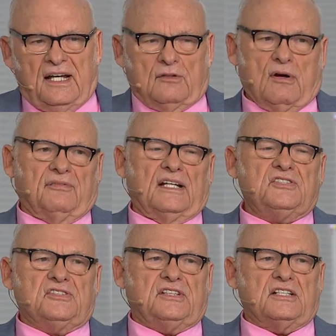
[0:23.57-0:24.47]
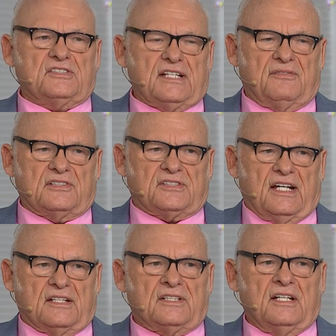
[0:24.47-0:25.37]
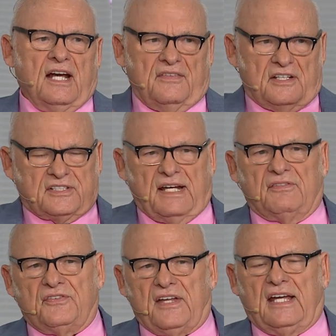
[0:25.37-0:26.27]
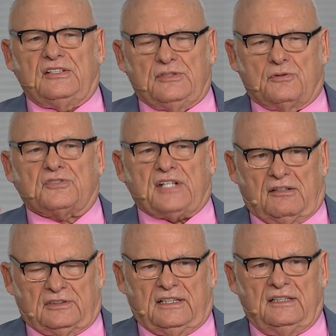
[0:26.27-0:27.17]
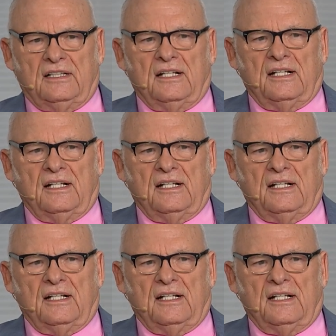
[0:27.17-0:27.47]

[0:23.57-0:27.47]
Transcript: And Revelation ten seven says, and the seventh angel sounded,